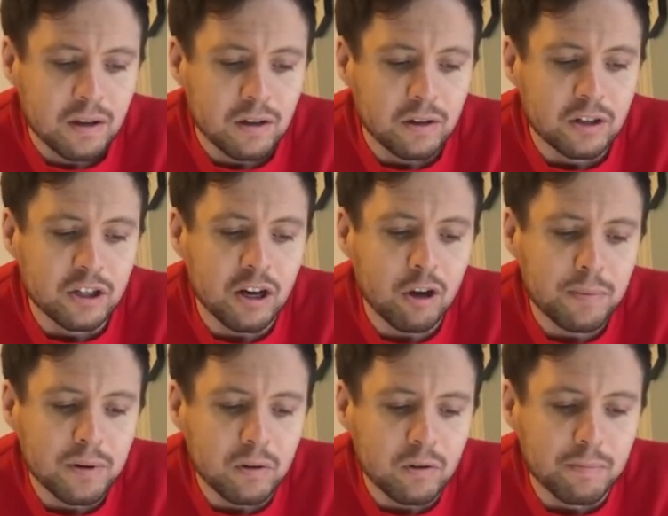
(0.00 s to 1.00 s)
Could you help an
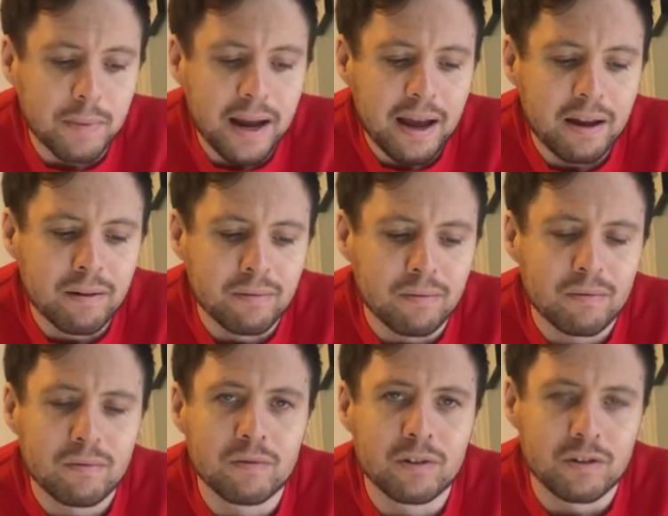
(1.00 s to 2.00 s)
old man
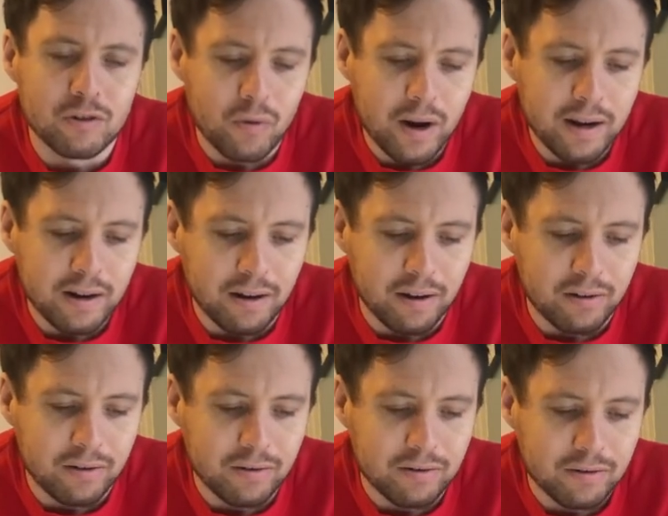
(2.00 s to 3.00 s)
with his rain
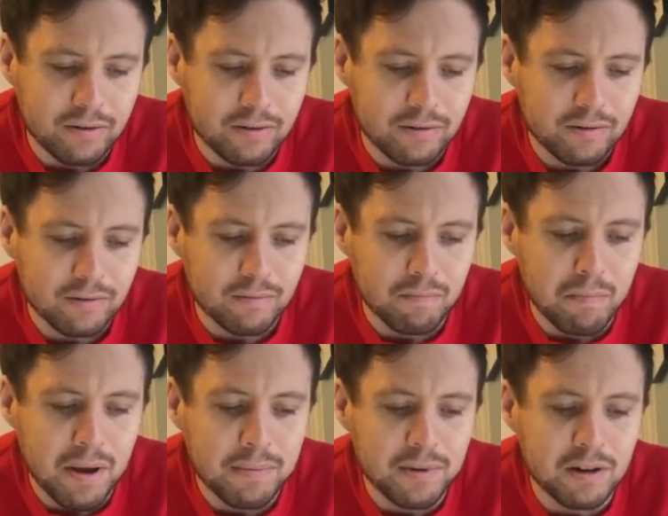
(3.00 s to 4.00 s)
gutters?
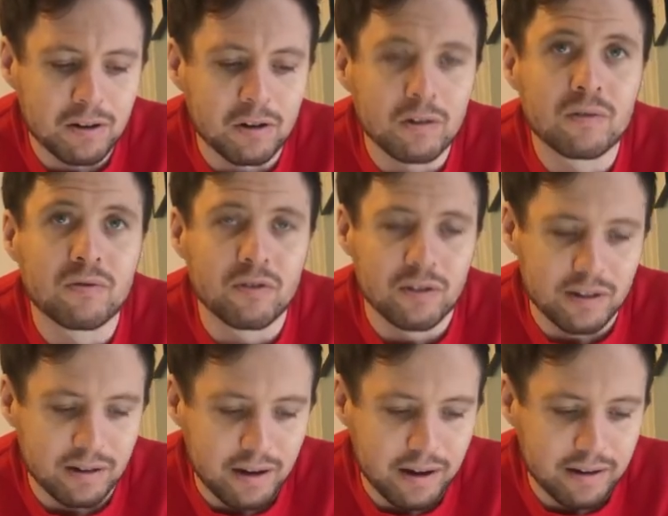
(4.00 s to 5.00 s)
Maybe you're good for
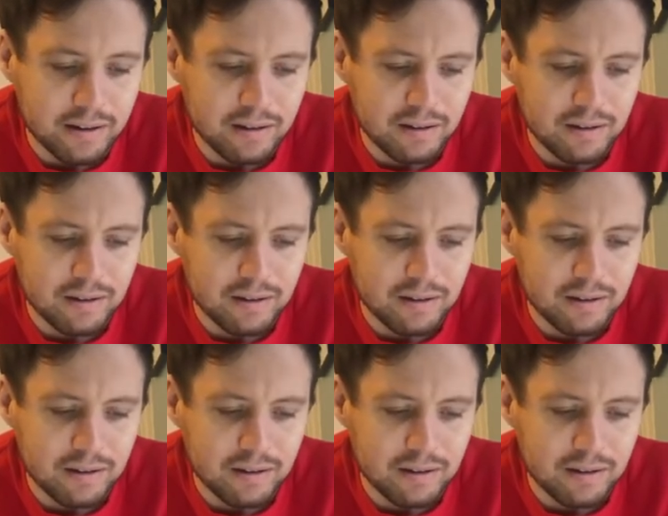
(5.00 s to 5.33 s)
tonight.